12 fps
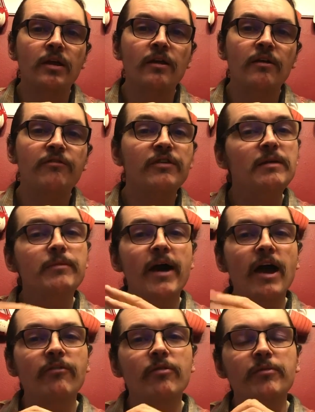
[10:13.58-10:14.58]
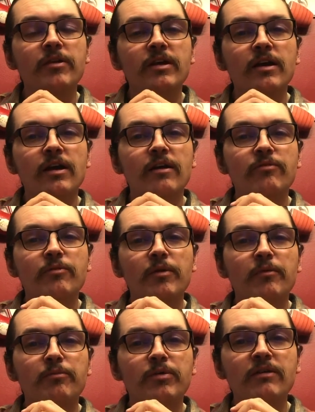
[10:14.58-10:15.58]
feedback from the
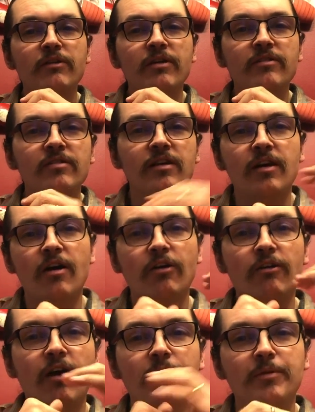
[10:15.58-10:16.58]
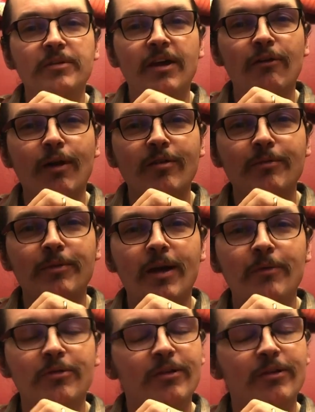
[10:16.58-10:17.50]
previous au gratin potato recipe. It's